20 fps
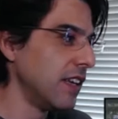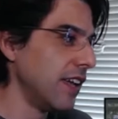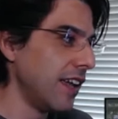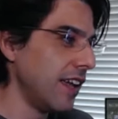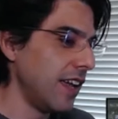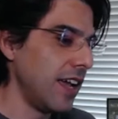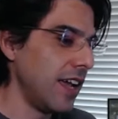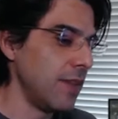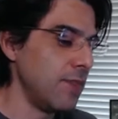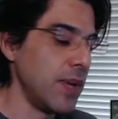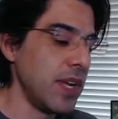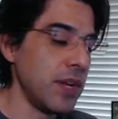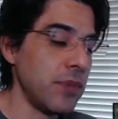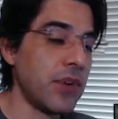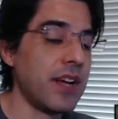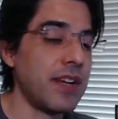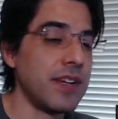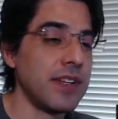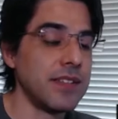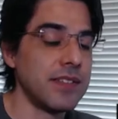And
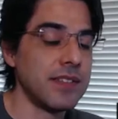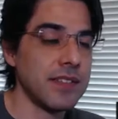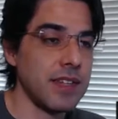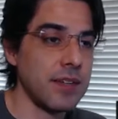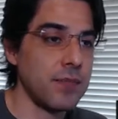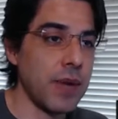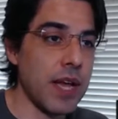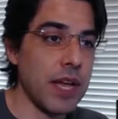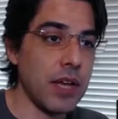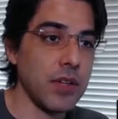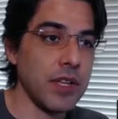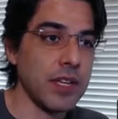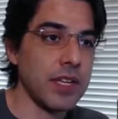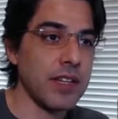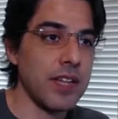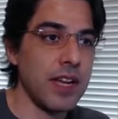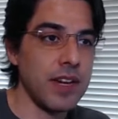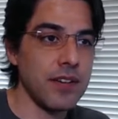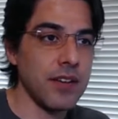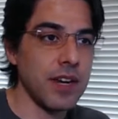meanwhile, it's like my only
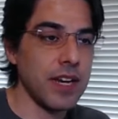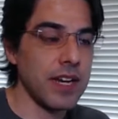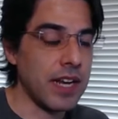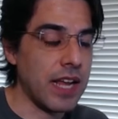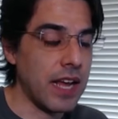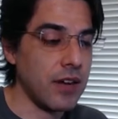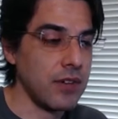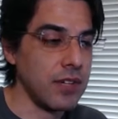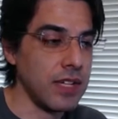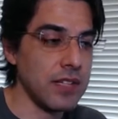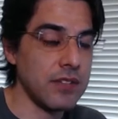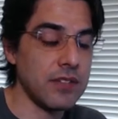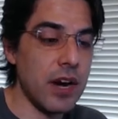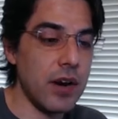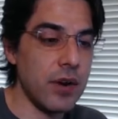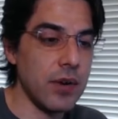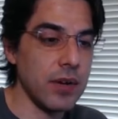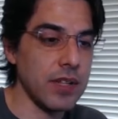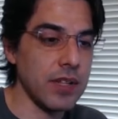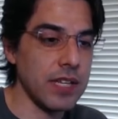client right now is
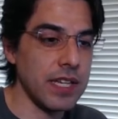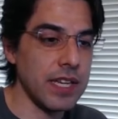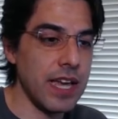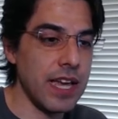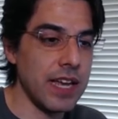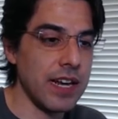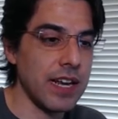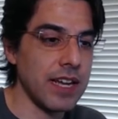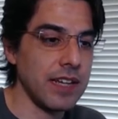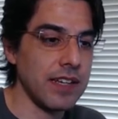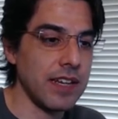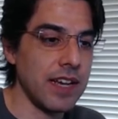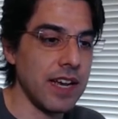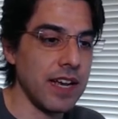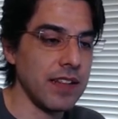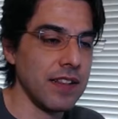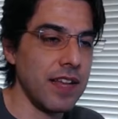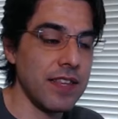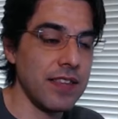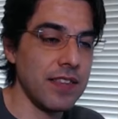hourly, and I I
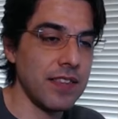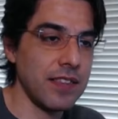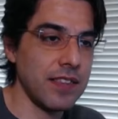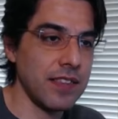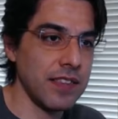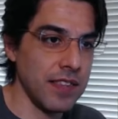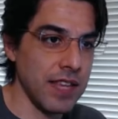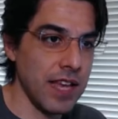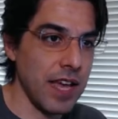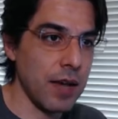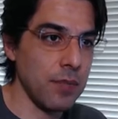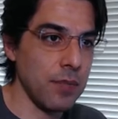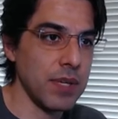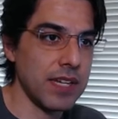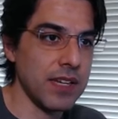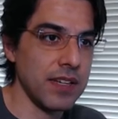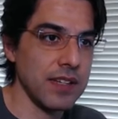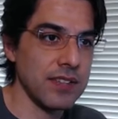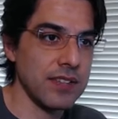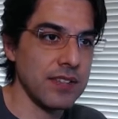like that
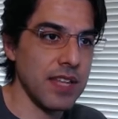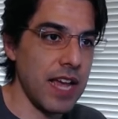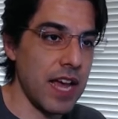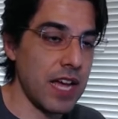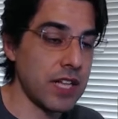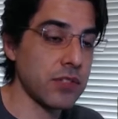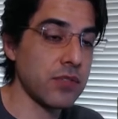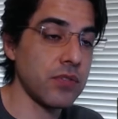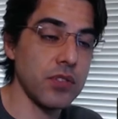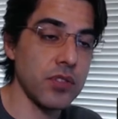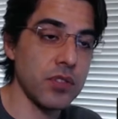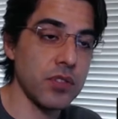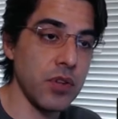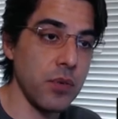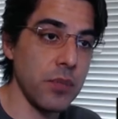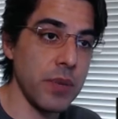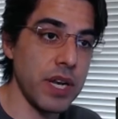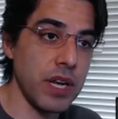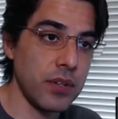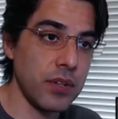because they ask for so
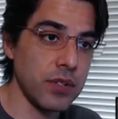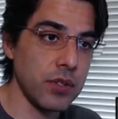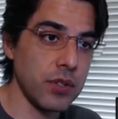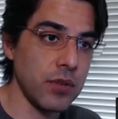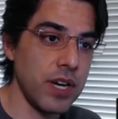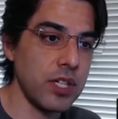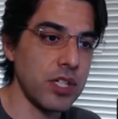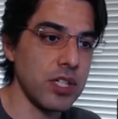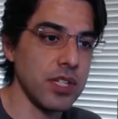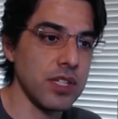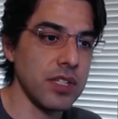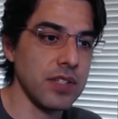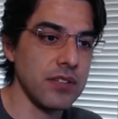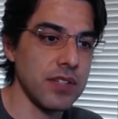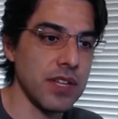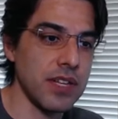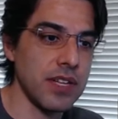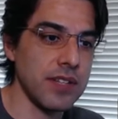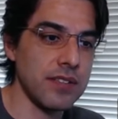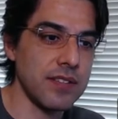many alterations
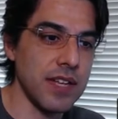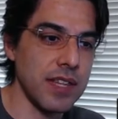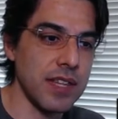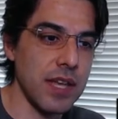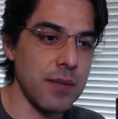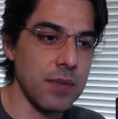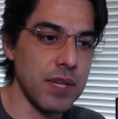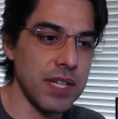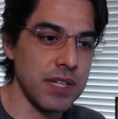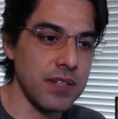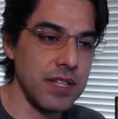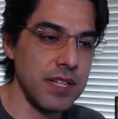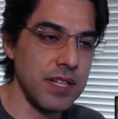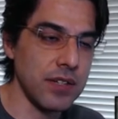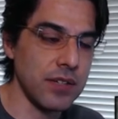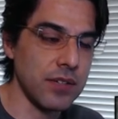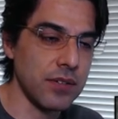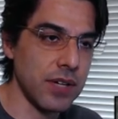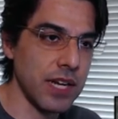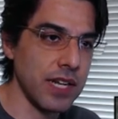and it's not that big a
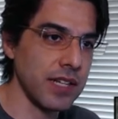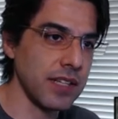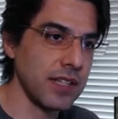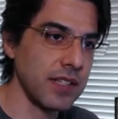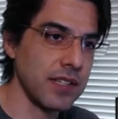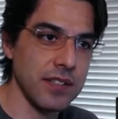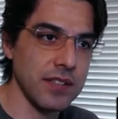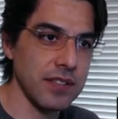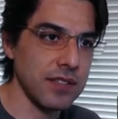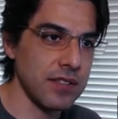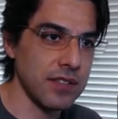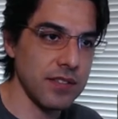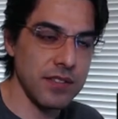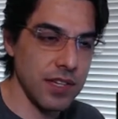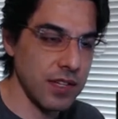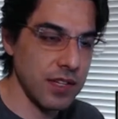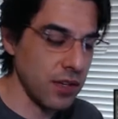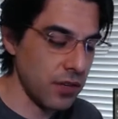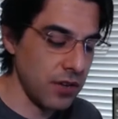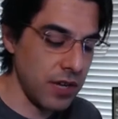deal, right? Because it's
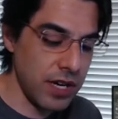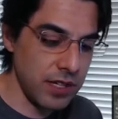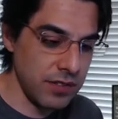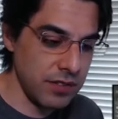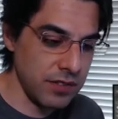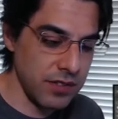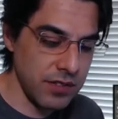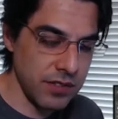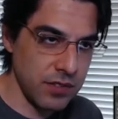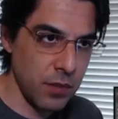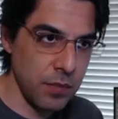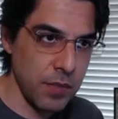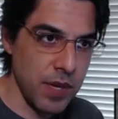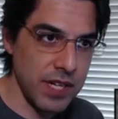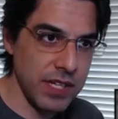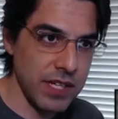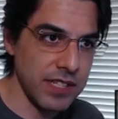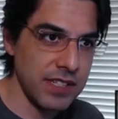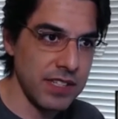like, all right, it's your money.